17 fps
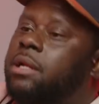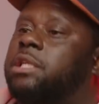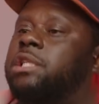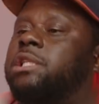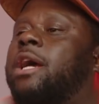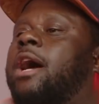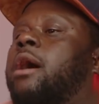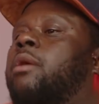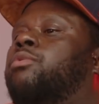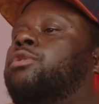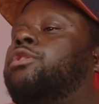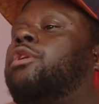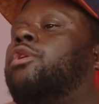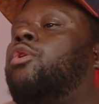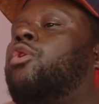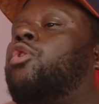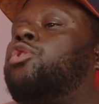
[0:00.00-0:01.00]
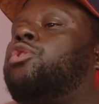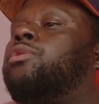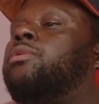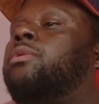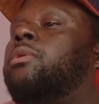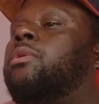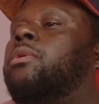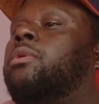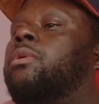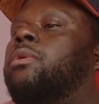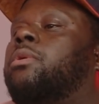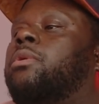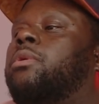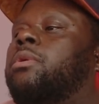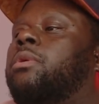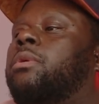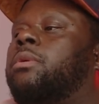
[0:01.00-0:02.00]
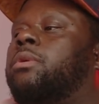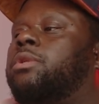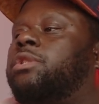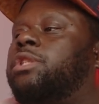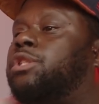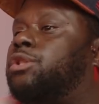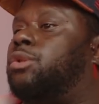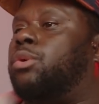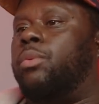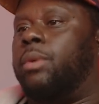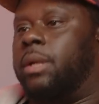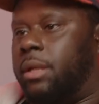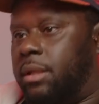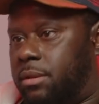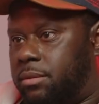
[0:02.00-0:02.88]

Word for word: Sean was a loss. Just doing it,